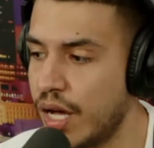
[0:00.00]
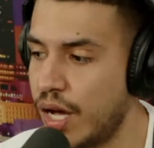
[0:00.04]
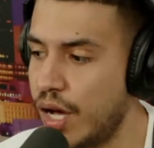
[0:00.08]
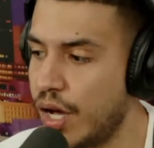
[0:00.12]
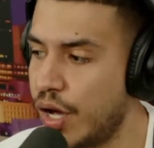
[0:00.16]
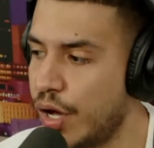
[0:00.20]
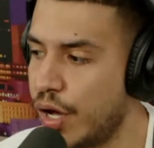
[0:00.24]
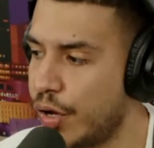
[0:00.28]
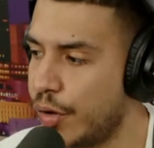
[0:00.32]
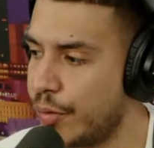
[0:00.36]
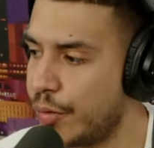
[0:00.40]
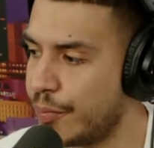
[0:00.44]

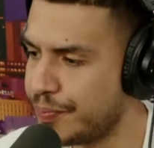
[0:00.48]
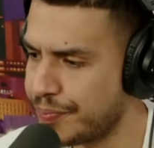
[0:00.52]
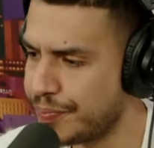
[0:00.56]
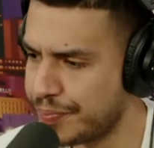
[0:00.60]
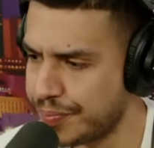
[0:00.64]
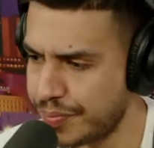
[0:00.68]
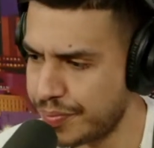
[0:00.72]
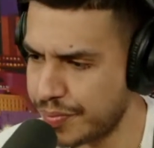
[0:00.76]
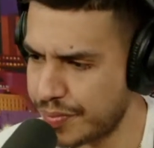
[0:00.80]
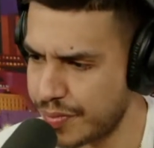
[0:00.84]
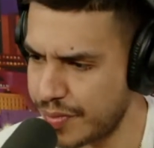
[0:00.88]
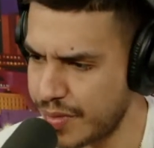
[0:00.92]
Um,
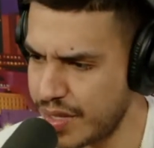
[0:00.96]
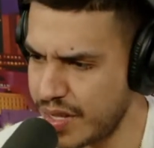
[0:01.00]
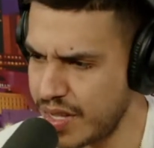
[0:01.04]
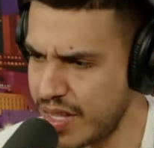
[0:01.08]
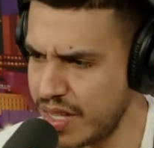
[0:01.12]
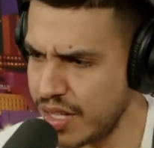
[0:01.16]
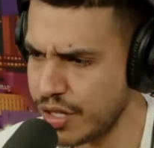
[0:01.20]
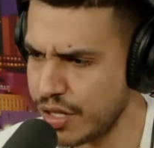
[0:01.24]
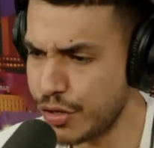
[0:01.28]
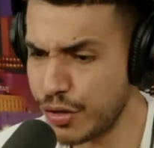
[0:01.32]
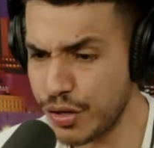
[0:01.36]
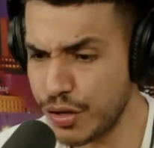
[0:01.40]

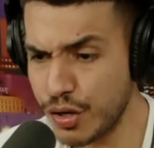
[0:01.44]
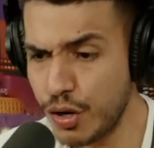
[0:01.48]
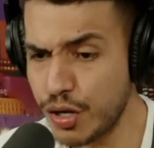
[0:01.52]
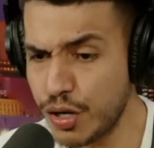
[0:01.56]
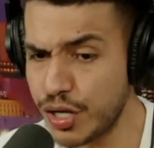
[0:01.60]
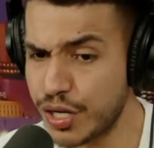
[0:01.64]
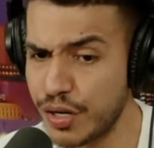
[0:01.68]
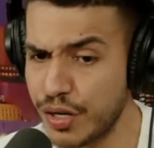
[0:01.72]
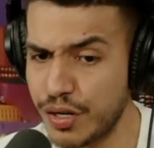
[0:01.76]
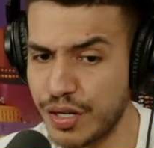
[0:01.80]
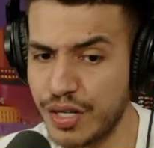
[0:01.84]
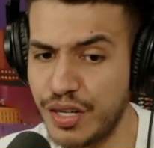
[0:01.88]
you can
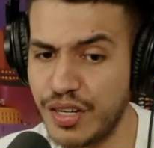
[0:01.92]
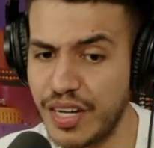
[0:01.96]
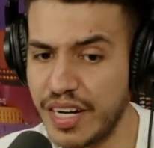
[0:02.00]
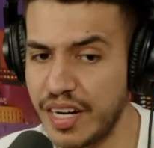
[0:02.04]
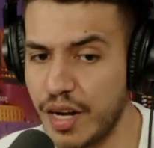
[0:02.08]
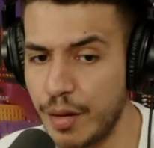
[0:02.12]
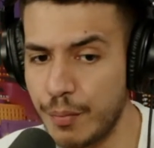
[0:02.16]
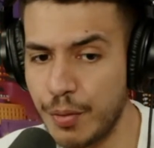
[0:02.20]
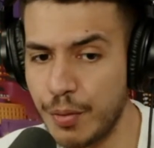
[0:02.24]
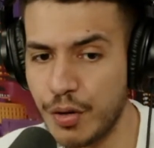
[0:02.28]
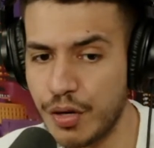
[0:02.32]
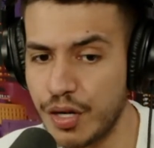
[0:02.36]

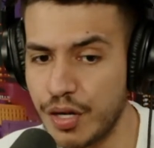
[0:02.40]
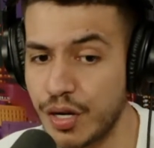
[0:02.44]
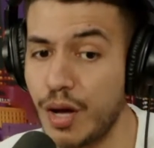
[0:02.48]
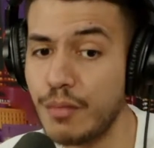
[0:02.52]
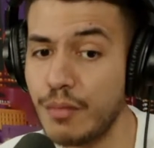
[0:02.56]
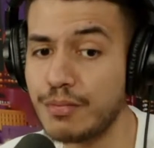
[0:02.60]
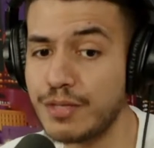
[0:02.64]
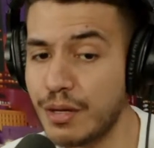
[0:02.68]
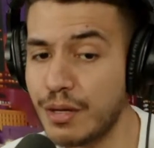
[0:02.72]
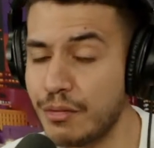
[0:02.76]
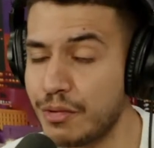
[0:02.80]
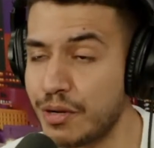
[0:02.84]
end up hooking
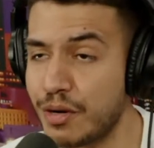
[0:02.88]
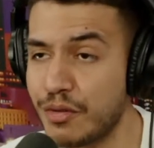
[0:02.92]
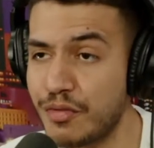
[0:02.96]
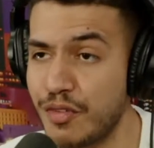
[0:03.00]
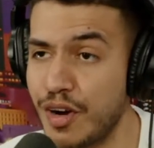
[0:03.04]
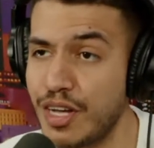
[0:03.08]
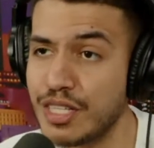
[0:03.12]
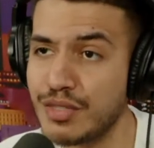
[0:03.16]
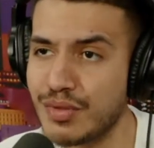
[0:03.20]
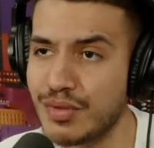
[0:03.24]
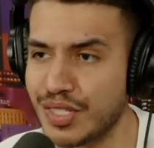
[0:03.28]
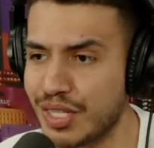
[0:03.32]
up some of your
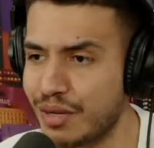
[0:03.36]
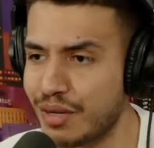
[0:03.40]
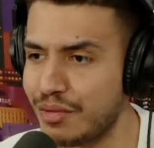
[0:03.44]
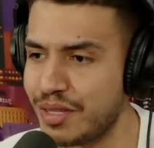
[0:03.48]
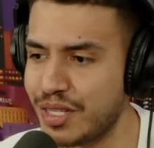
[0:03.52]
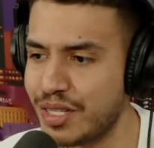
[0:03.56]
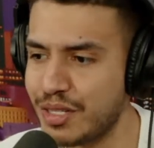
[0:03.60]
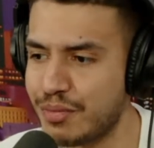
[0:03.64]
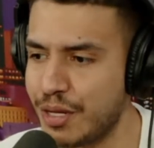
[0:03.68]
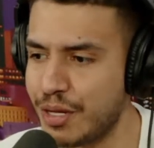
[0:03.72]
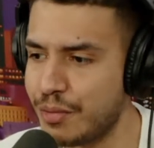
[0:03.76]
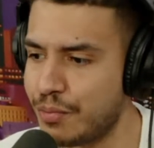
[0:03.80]
friends with some of
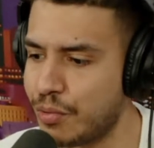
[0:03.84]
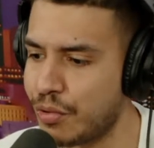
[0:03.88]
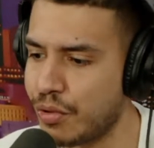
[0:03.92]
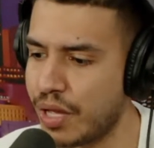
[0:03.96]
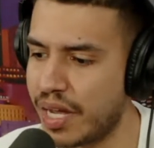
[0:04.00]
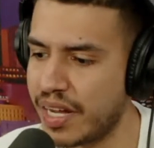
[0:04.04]
these people.